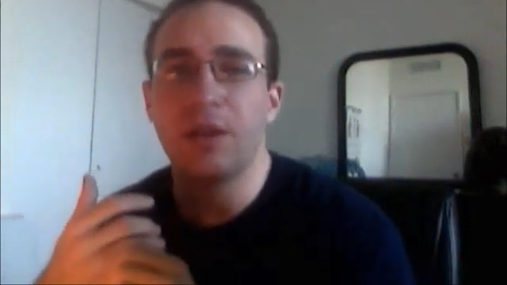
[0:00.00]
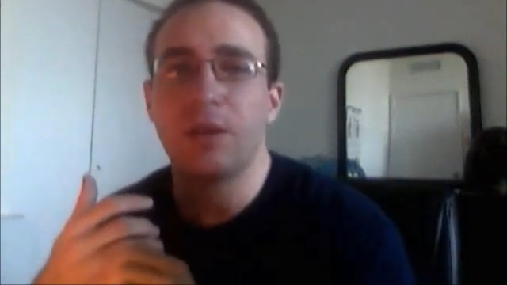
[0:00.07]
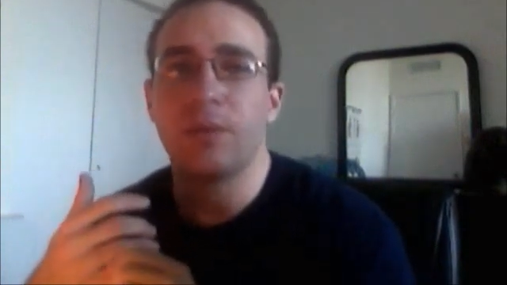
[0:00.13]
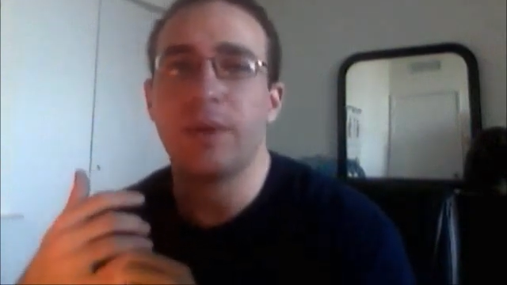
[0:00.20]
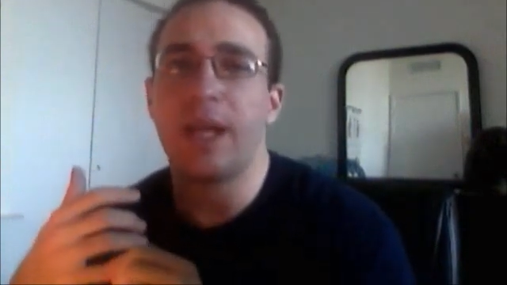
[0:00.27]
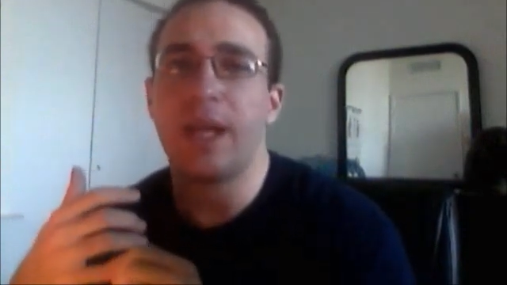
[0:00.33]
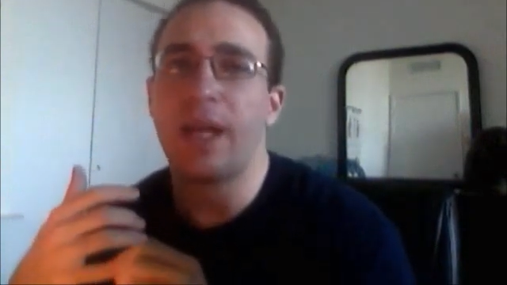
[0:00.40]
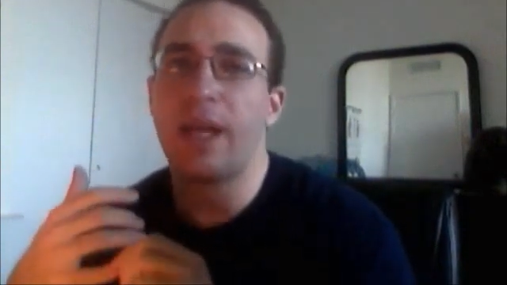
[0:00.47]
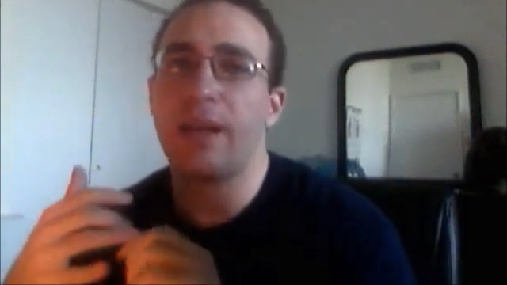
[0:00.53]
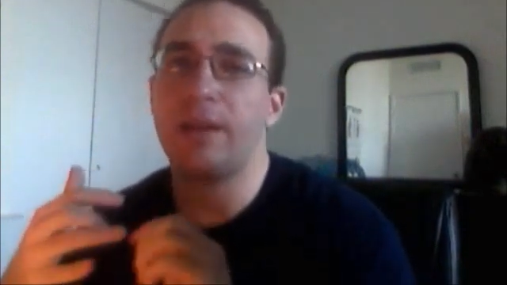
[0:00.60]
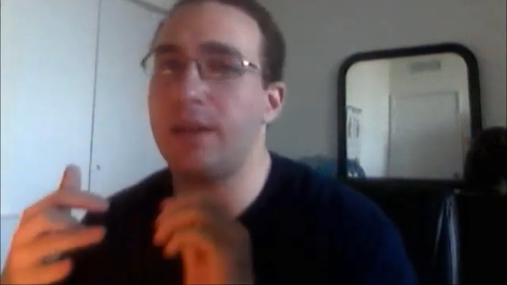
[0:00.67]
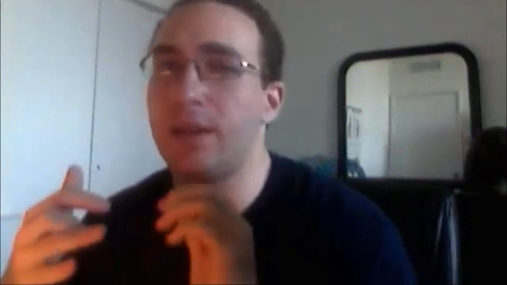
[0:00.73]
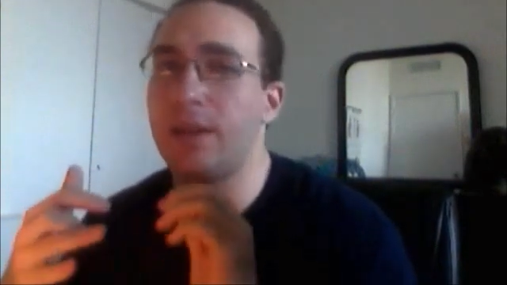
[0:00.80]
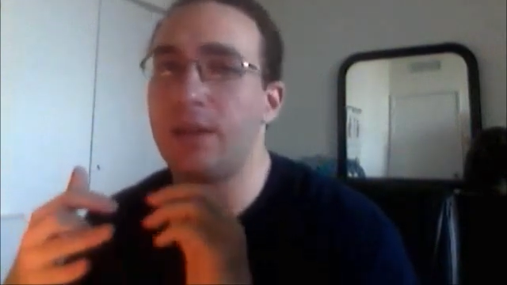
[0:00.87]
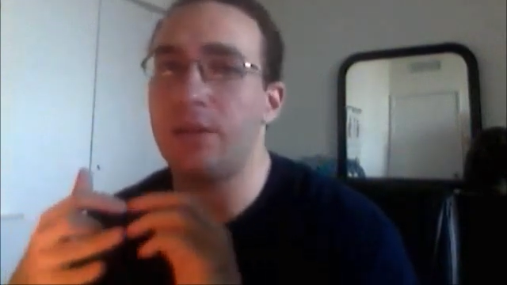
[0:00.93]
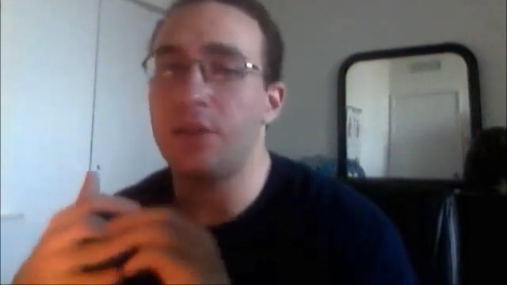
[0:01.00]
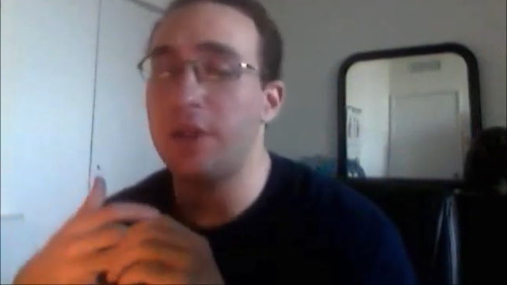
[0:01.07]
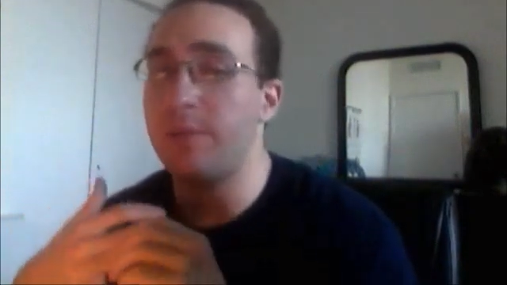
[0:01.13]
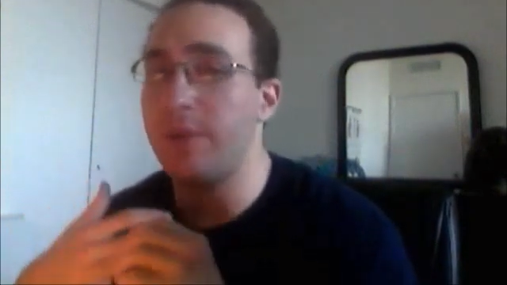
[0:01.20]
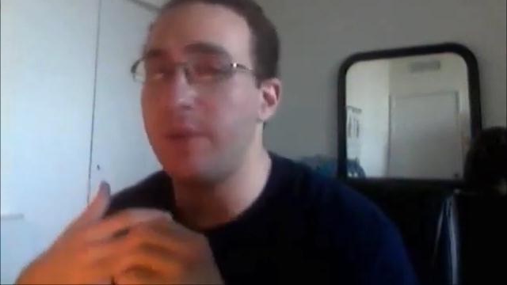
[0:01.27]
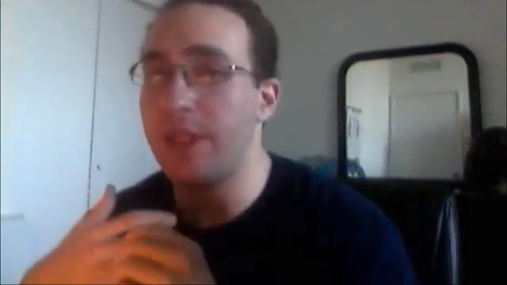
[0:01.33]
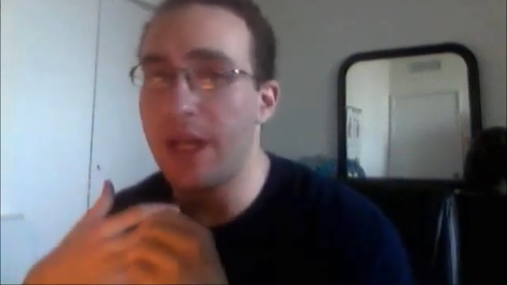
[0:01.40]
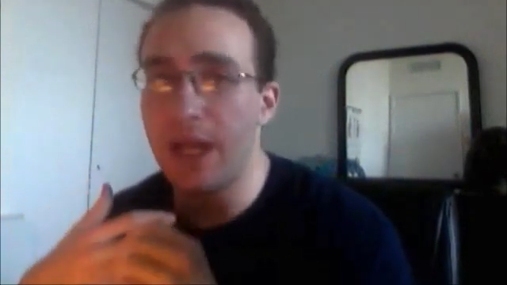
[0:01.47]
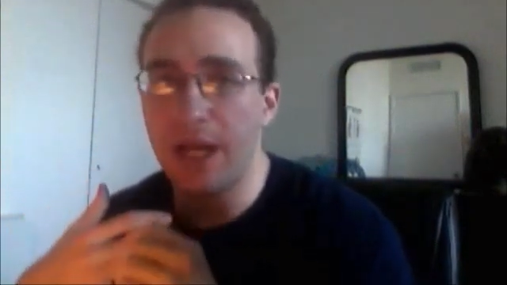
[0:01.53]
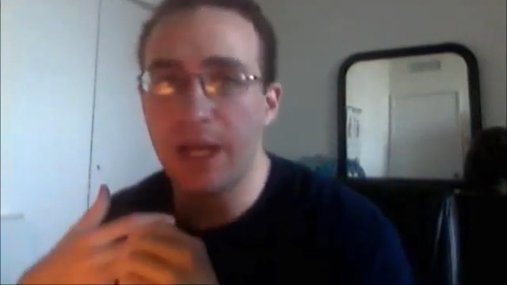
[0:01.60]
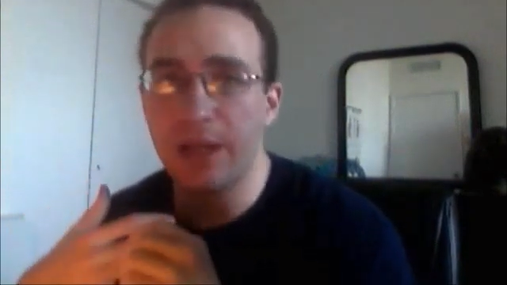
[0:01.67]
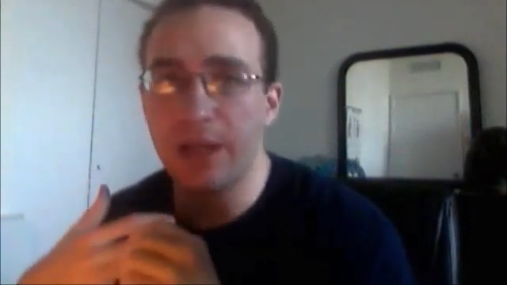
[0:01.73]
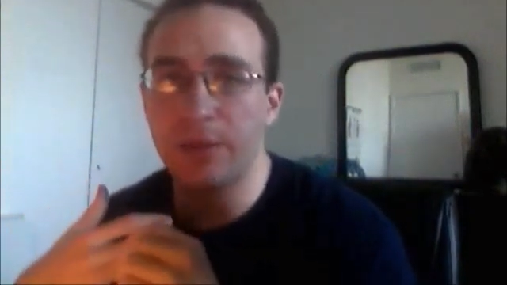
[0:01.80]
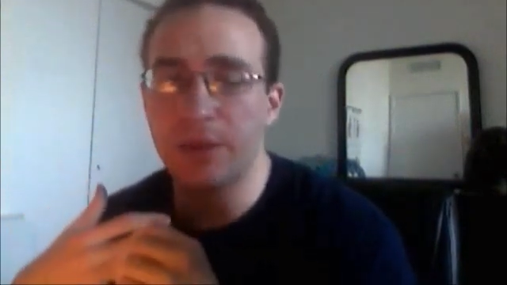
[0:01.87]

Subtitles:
We had the GPI,